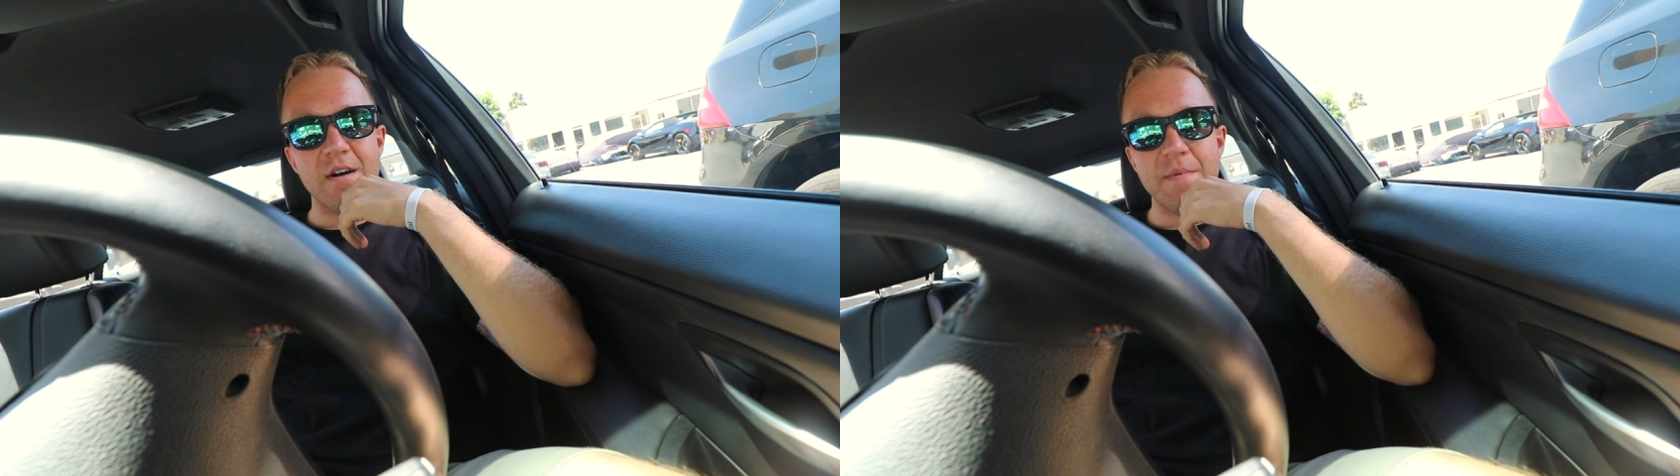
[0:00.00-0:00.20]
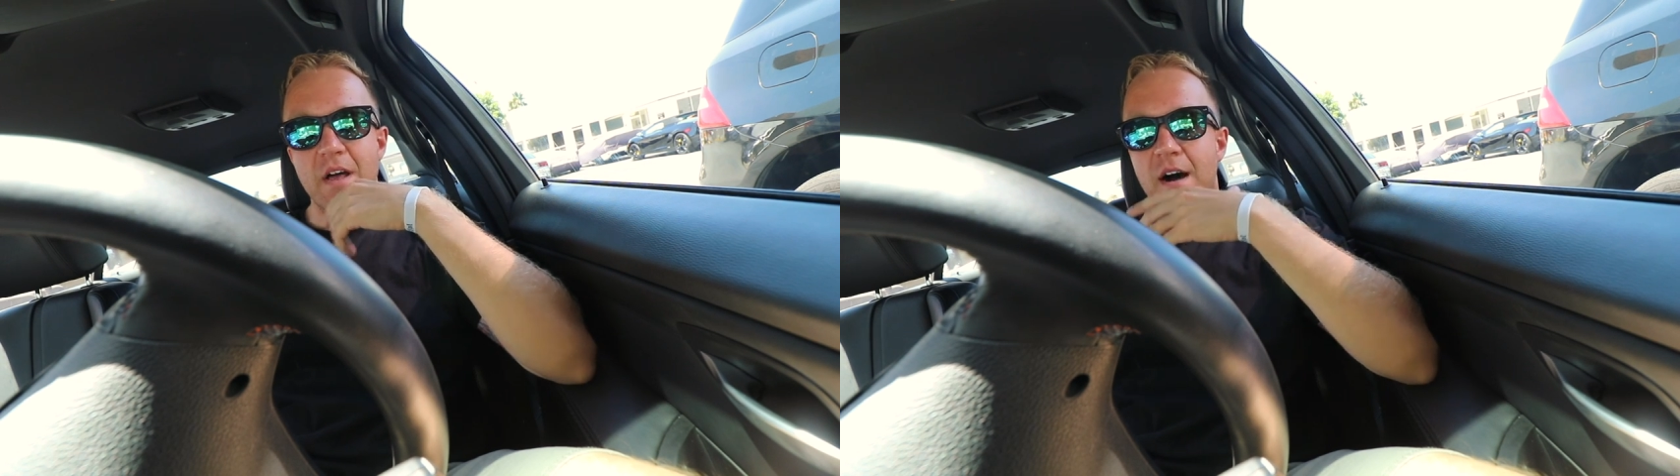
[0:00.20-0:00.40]

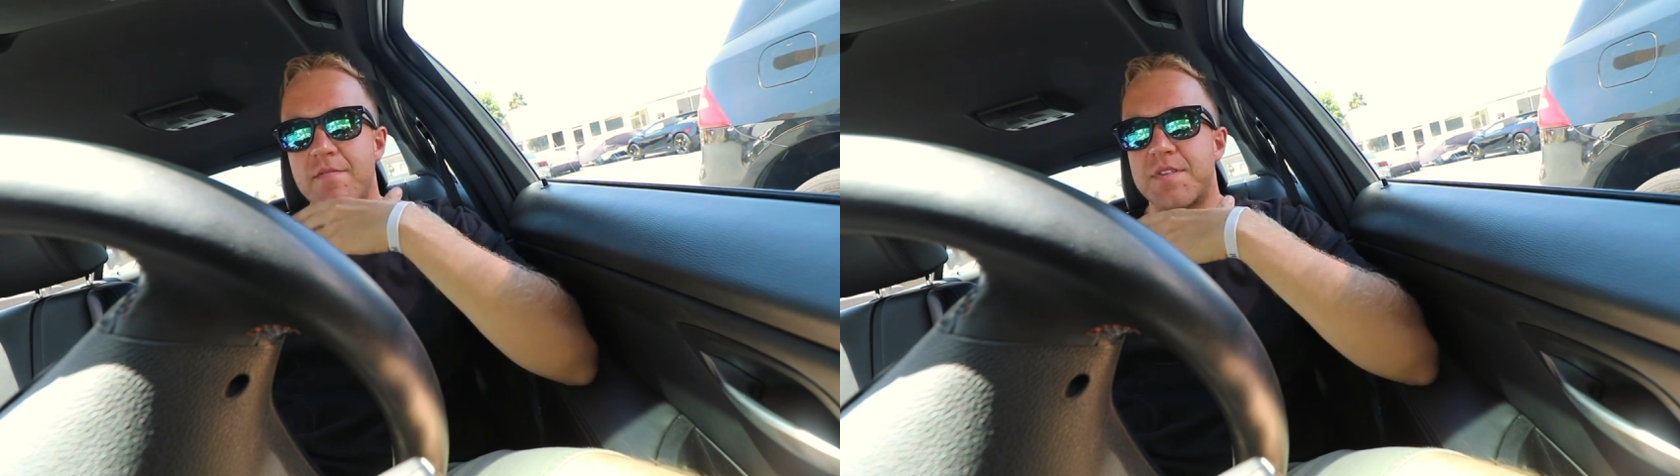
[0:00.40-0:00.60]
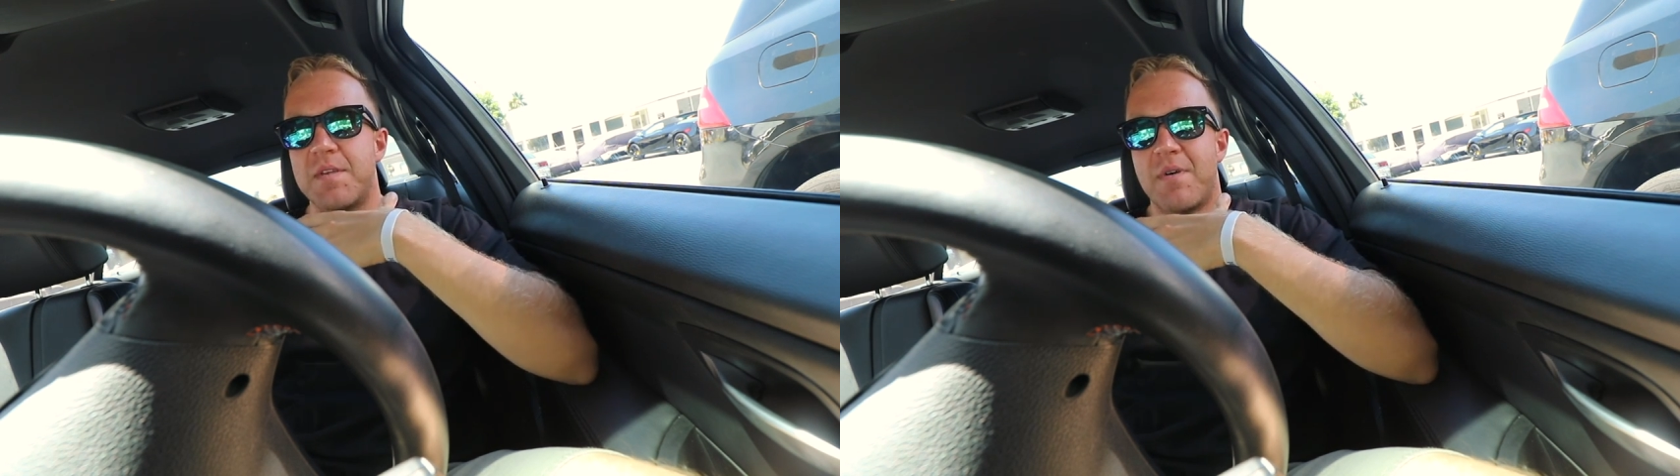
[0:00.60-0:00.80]
I mean,
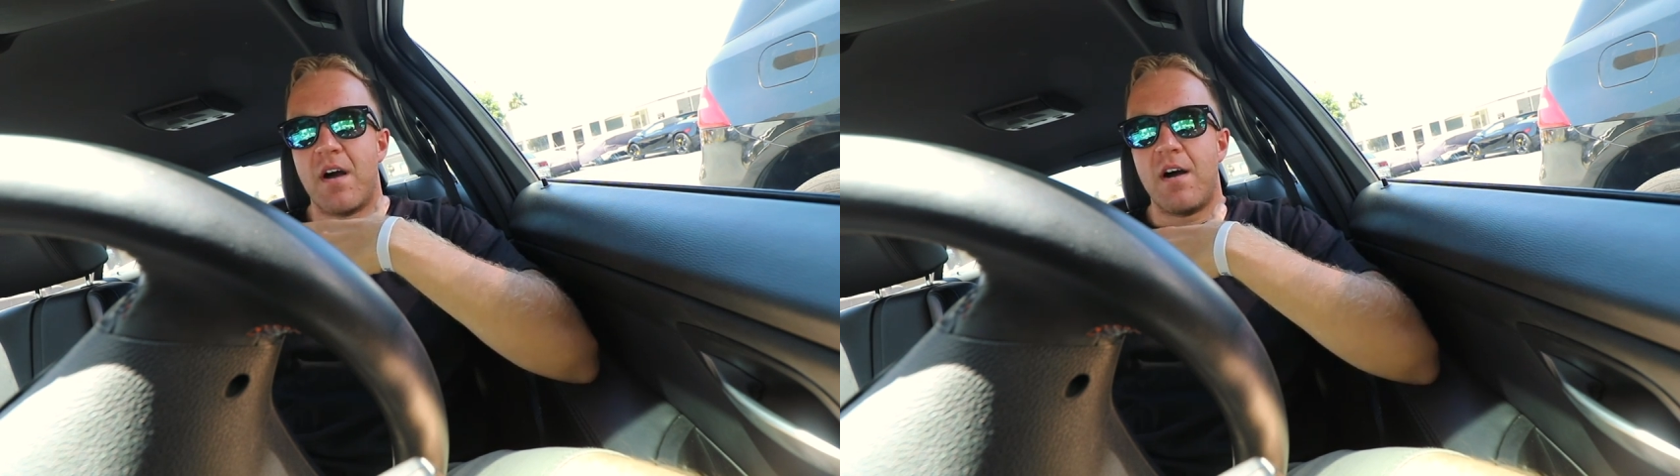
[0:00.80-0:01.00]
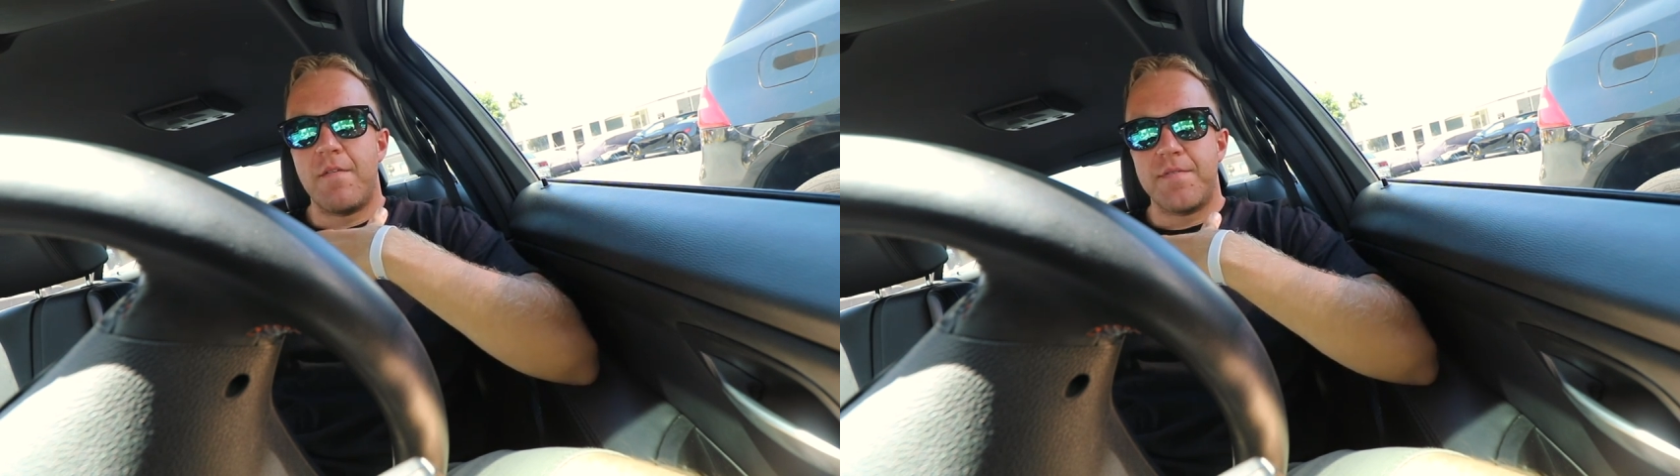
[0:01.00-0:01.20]
obviously my
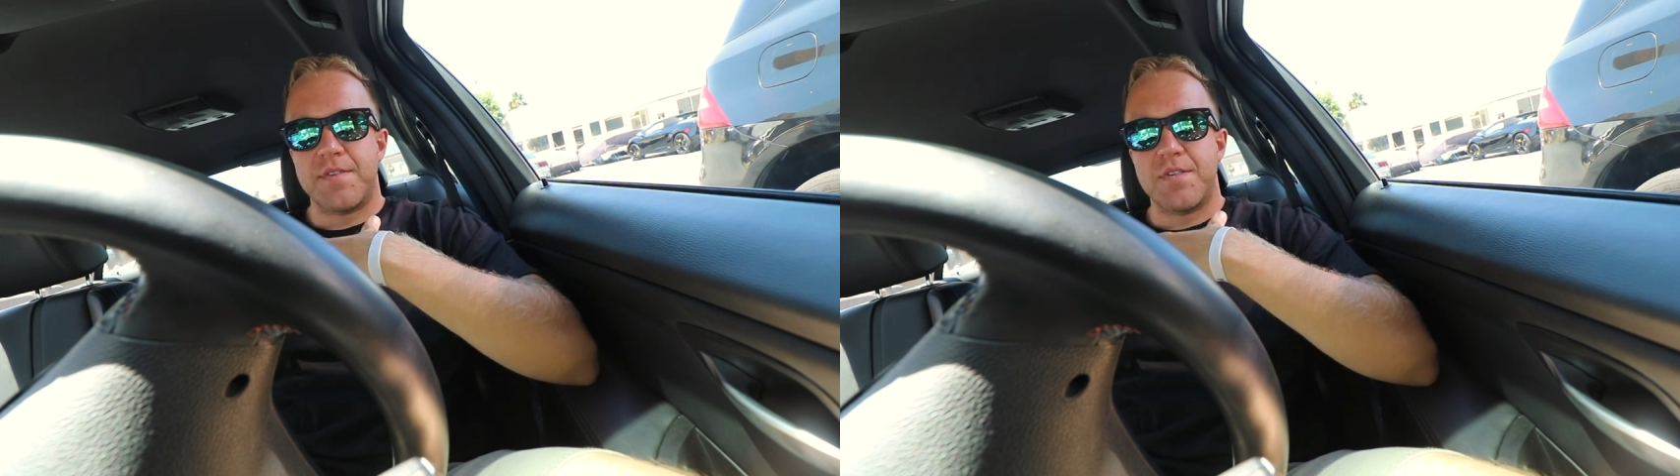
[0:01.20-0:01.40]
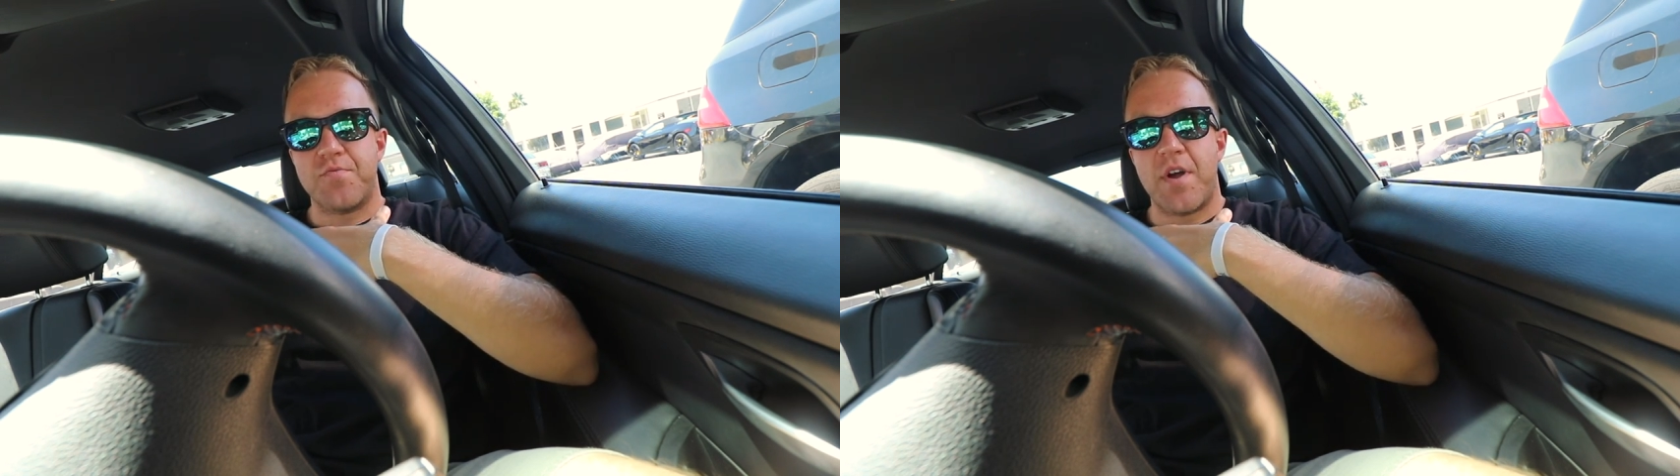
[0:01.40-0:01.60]

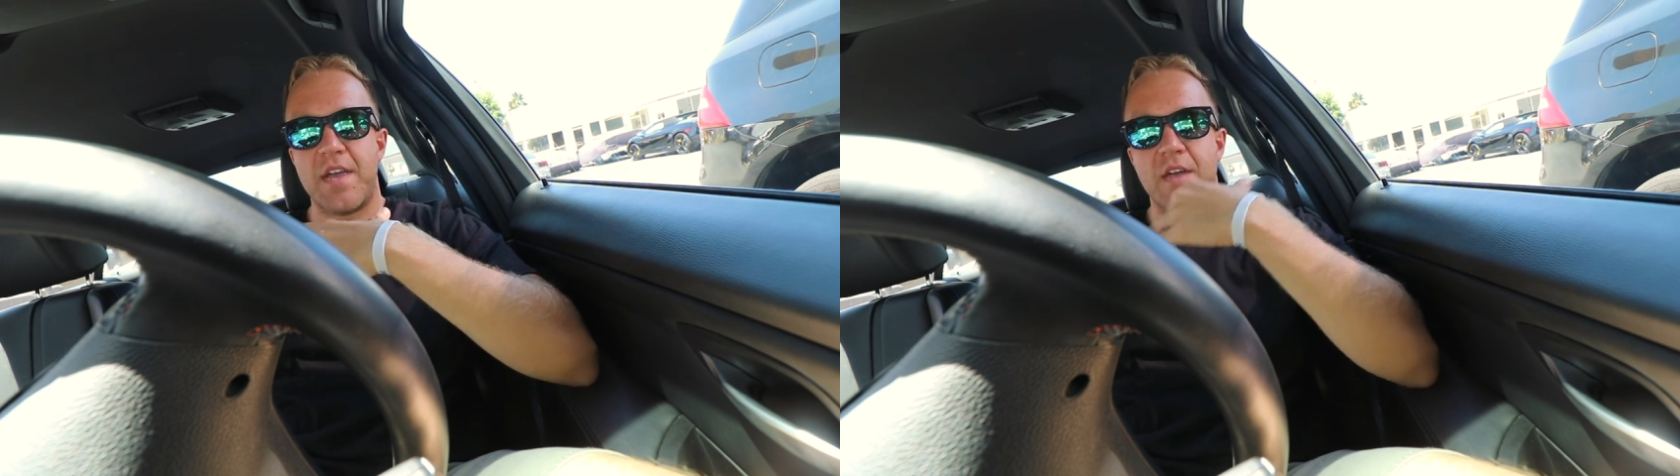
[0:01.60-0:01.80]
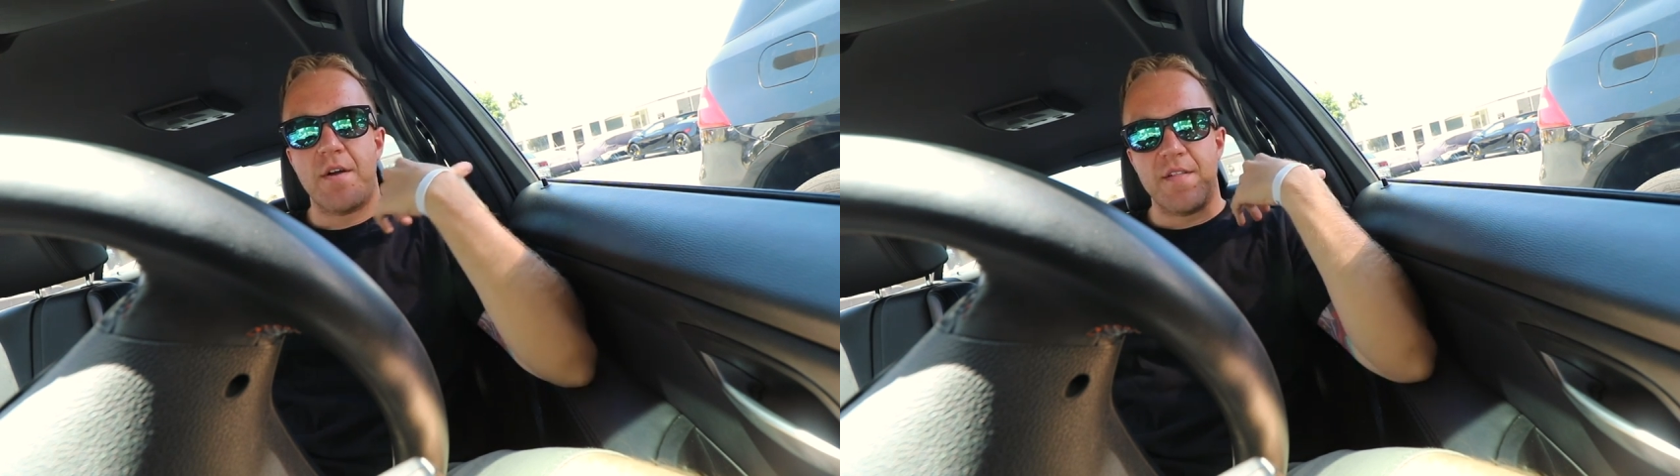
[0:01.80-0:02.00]
office is
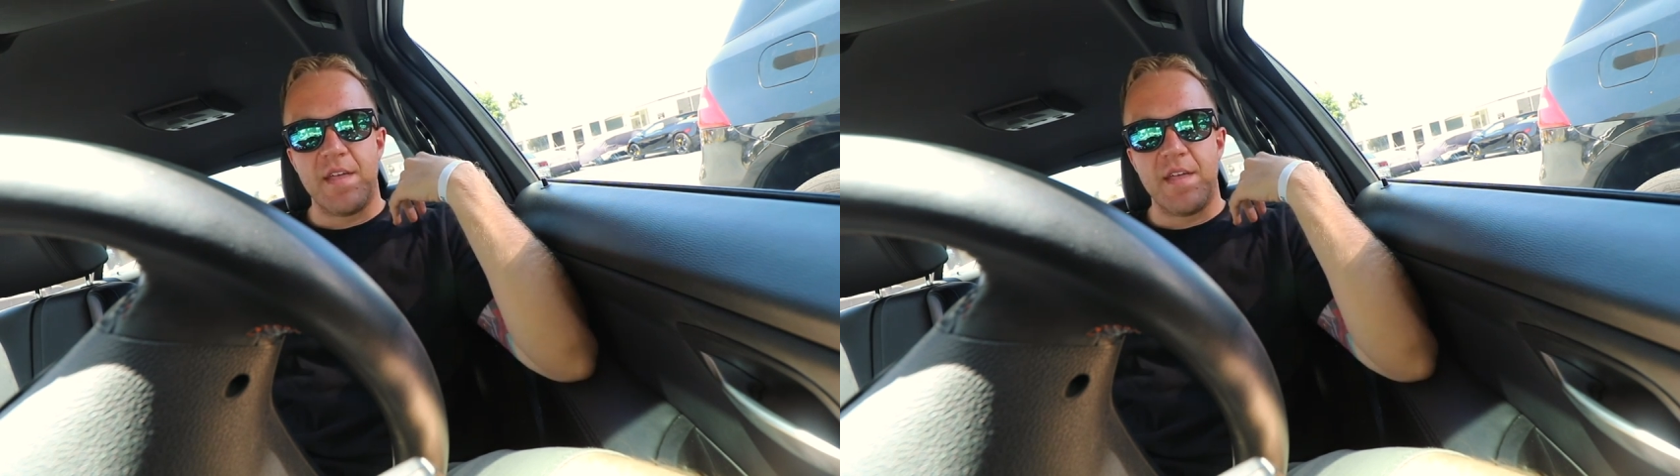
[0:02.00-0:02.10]
right here at